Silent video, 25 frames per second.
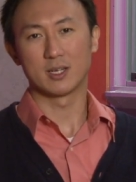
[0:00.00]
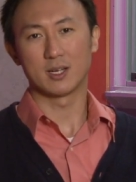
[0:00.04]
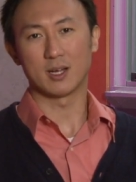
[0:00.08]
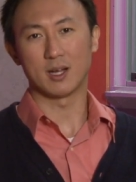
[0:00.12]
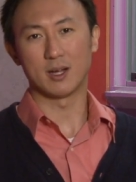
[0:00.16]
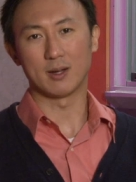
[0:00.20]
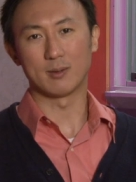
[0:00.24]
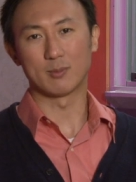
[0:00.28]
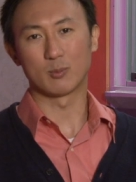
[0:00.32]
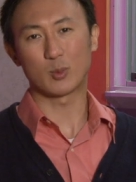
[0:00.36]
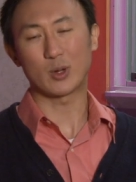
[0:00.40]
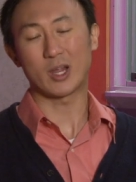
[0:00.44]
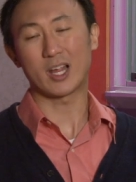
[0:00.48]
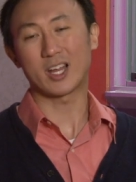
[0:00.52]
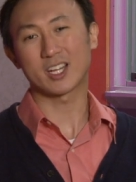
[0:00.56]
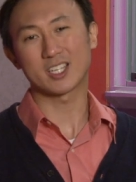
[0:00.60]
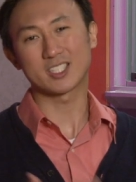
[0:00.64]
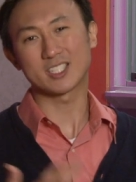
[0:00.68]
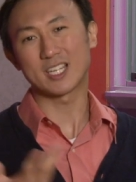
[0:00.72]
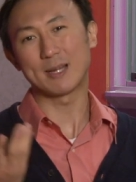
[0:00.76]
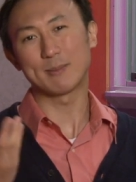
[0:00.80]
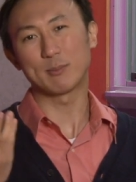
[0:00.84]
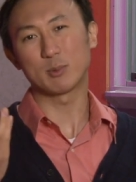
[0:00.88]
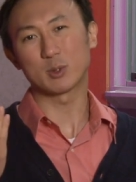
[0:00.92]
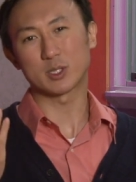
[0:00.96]
Um, we had
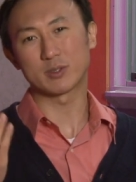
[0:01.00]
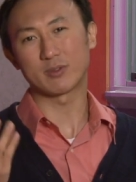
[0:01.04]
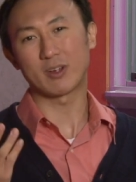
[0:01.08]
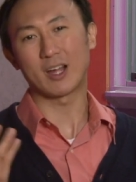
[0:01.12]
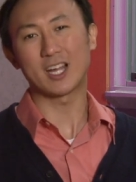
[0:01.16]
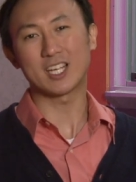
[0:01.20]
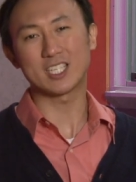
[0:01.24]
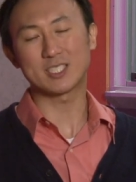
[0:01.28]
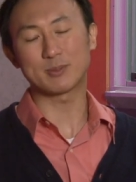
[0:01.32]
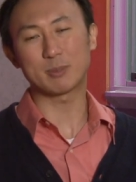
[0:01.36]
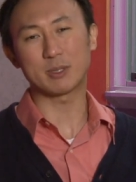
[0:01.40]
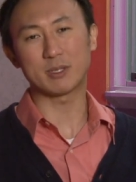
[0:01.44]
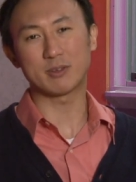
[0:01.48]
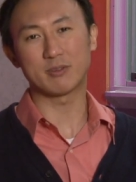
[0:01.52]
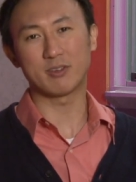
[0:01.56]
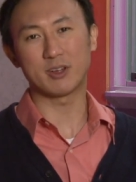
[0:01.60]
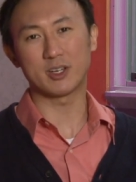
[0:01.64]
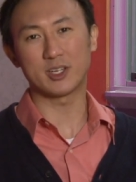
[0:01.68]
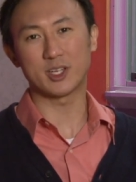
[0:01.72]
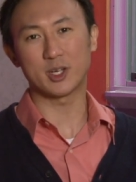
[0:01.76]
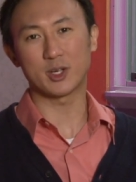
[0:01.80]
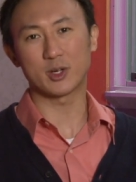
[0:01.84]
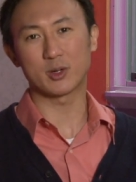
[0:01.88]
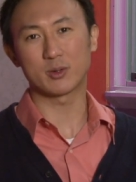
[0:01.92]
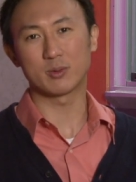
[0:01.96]
examples of high-speed
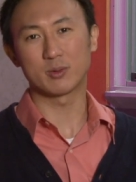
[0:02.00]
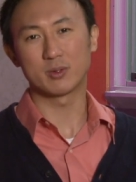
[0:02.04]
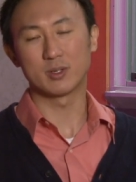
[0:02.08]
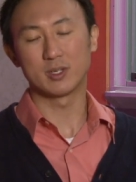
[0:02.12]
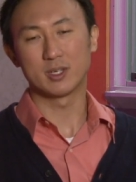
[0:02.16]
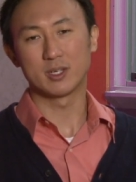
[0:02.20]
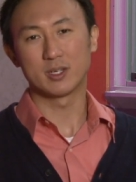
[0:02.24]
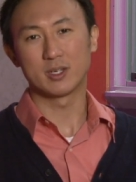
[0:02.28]
video